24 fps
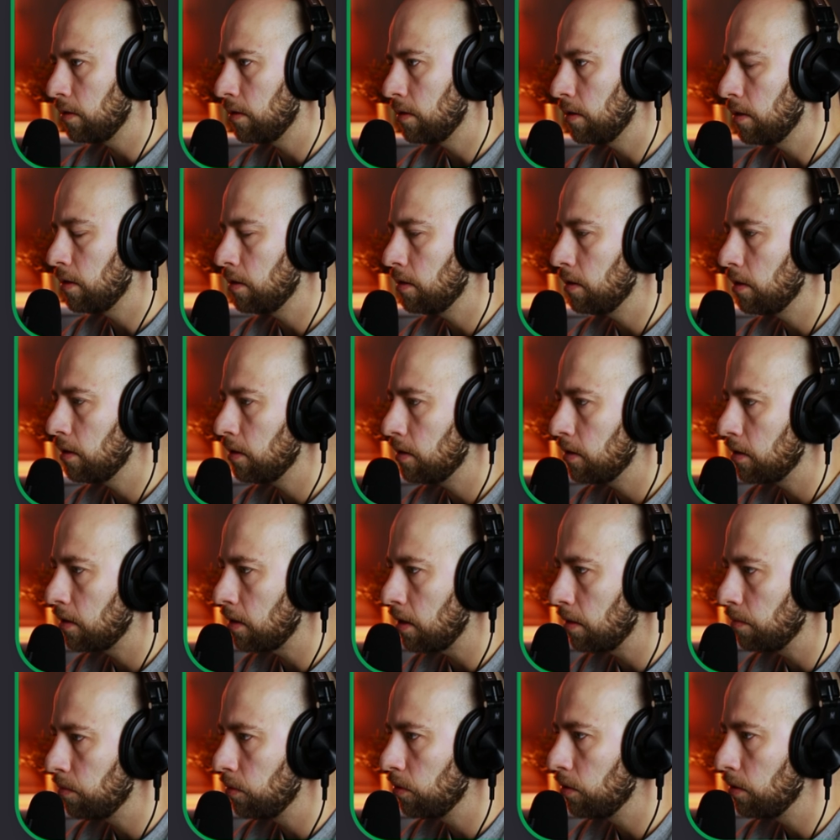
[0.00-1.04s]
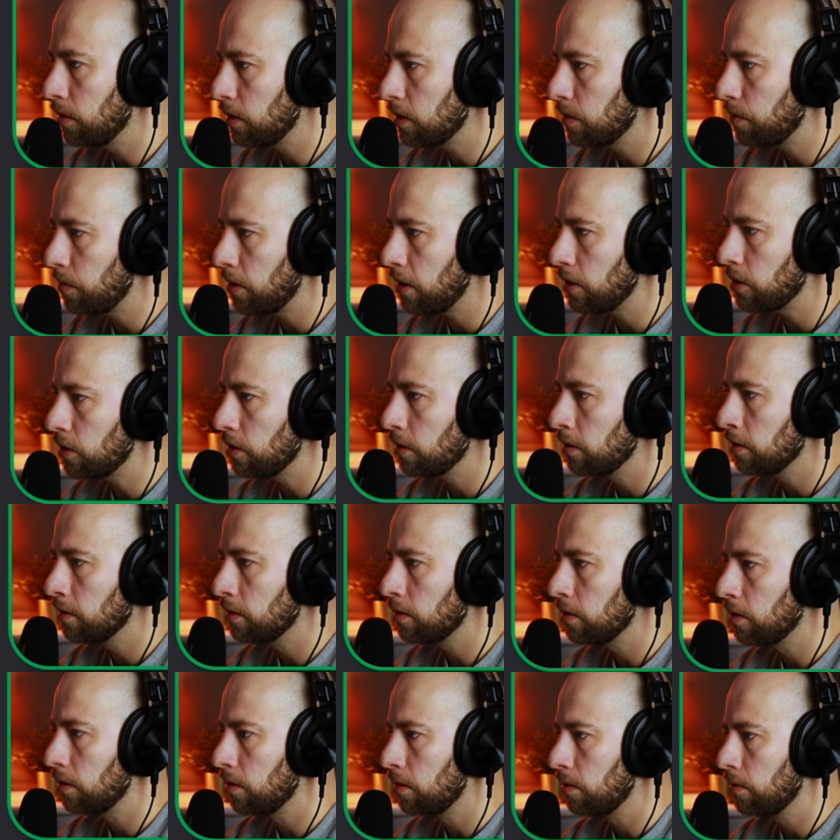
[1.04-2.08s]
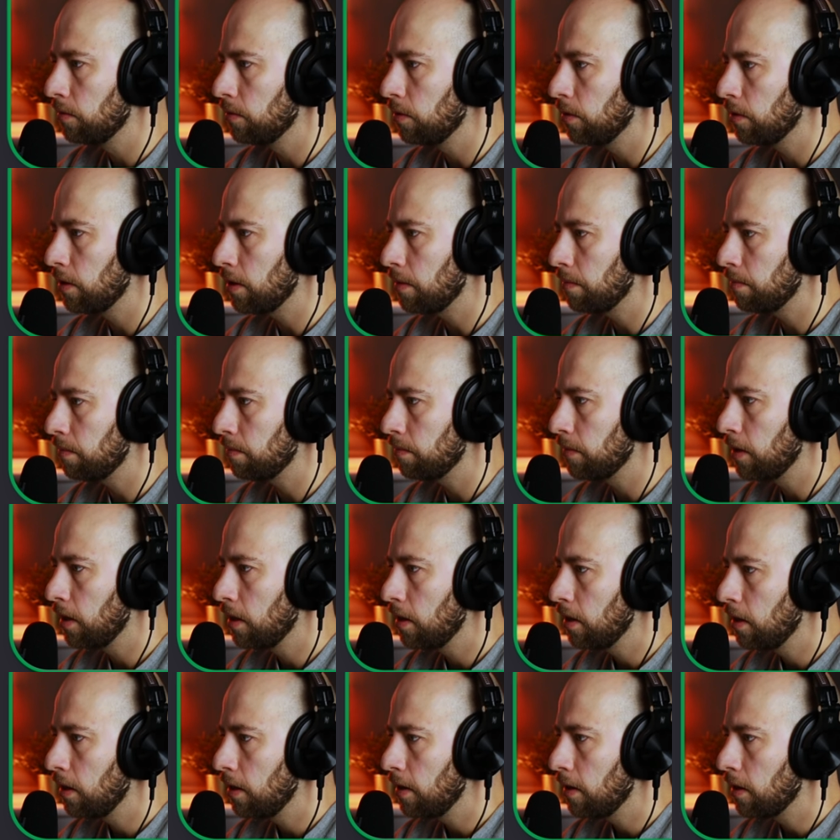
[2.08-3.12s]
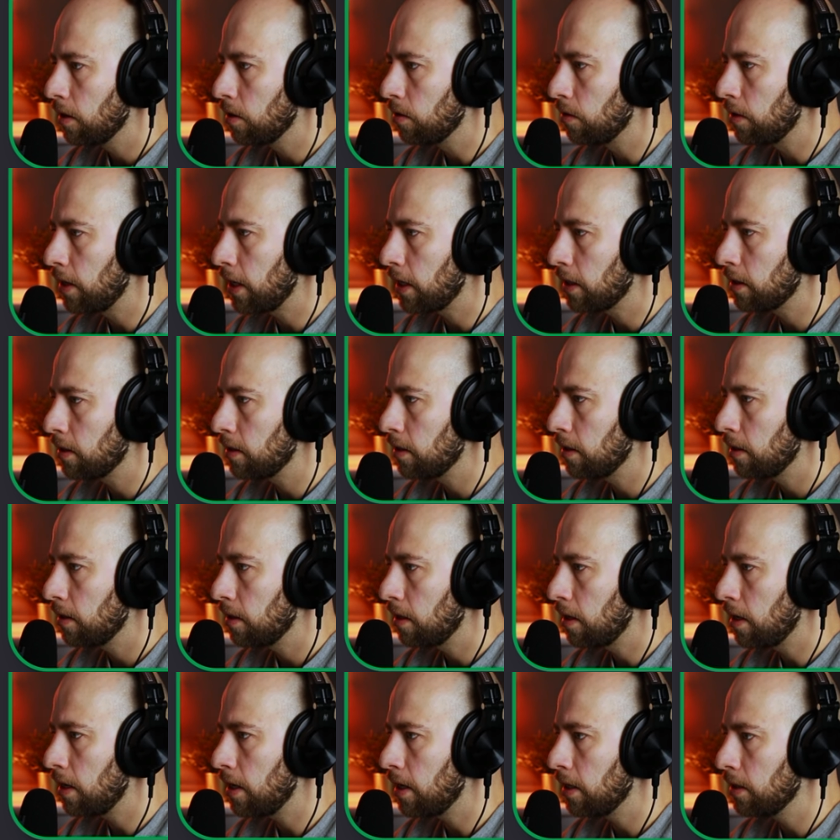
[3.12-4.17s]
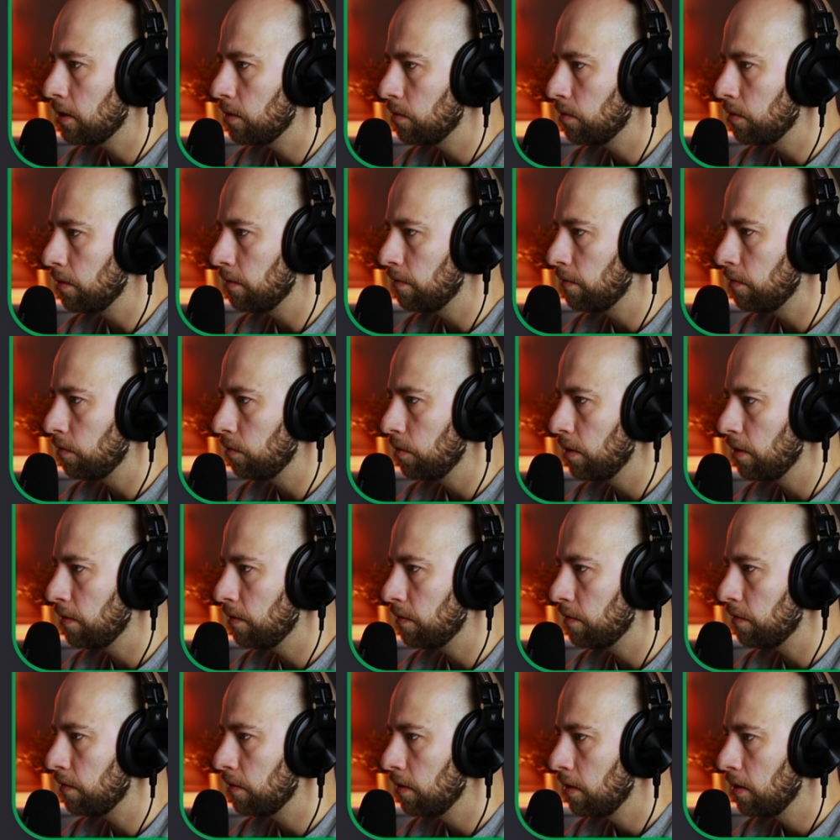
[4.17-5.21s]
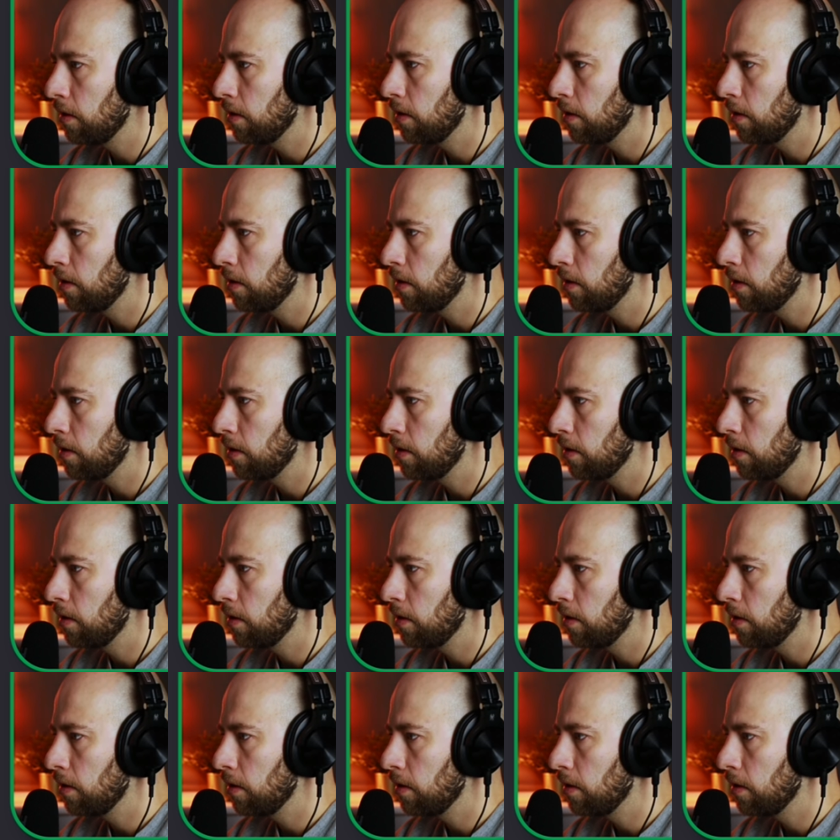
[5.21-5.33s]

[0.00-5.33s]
This I put the expression so you can connect height with width.